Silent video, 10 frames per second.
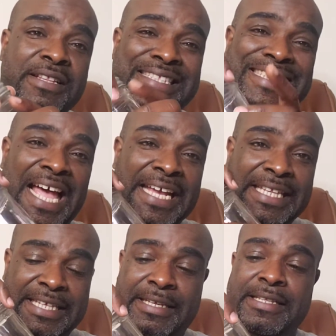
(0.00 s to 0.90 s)

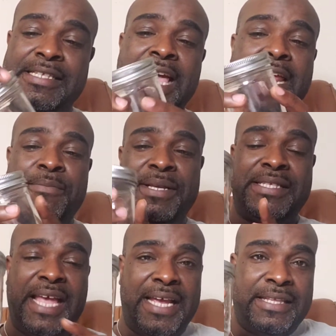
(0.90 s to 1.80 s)
tightly. It's got to be
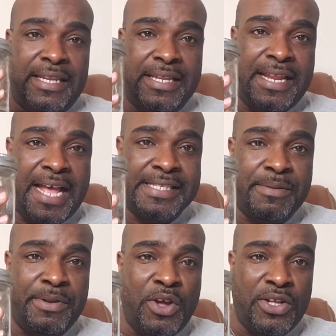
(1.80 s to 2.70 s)
tight. The lid has to
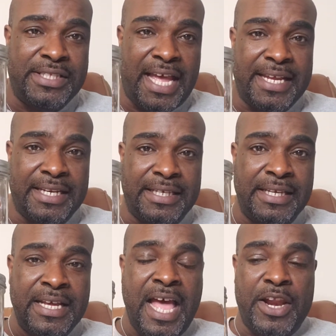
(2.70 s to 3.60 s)
be on tightly.
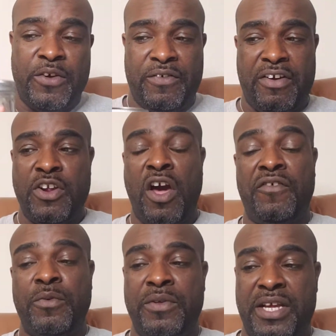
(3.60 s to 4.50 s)
I know very
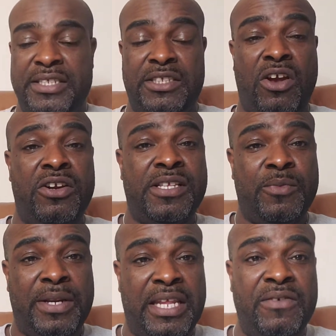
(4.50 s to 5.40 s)
often with our starters that
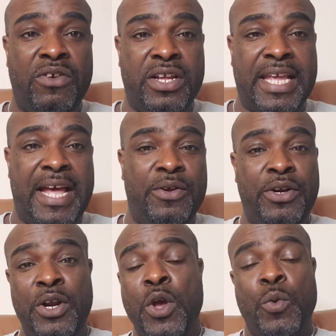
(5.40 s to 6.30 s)
we leave on the
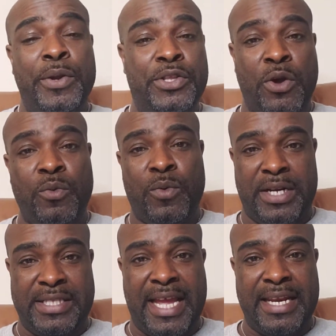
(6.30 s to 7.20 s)
counter, we don't want
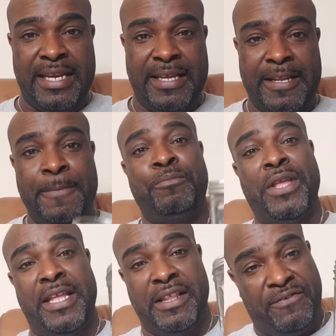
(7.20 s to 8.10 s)
a tight lid.
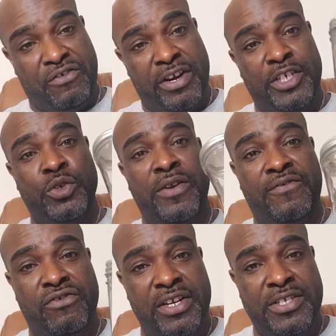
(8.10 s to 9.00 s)
In the fridge or the
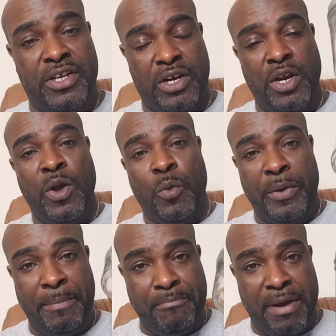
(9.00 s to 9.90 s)
freezer,
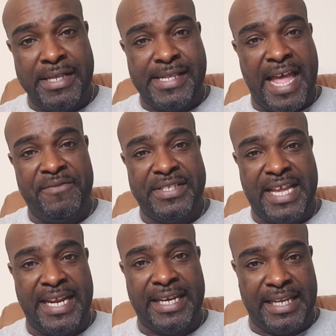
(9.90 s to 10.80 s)
we must have a
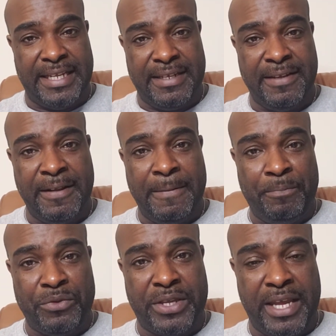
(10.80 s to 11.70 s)
tight lid.
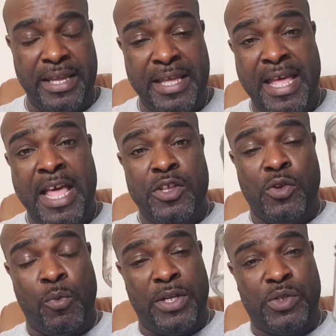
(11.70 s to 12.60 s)
Okay, so
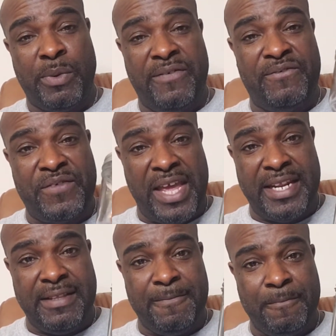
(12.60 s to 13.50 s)
once we fed
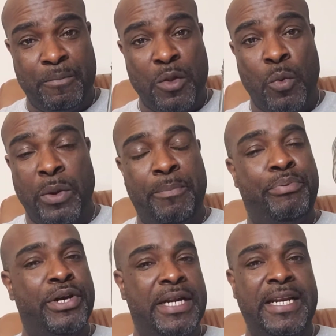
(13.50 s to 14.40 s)
it, we
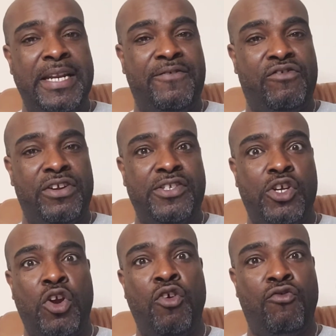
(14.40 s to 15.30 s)
put it in the
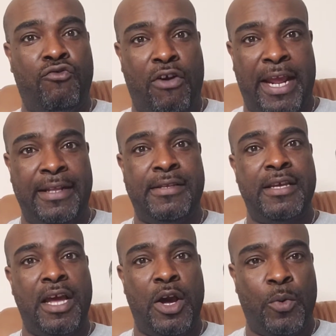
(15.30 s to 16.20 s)
freezer right
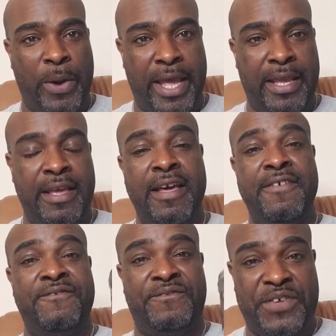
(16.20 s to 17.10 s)
away.
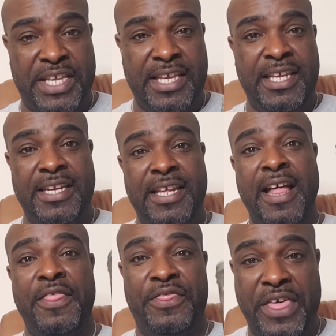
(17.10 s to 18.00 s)
Feed,
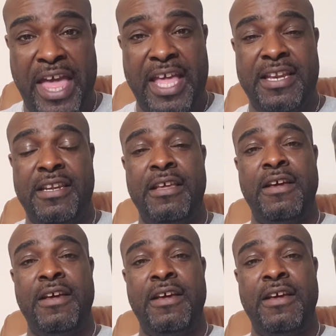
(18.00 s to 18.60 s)
then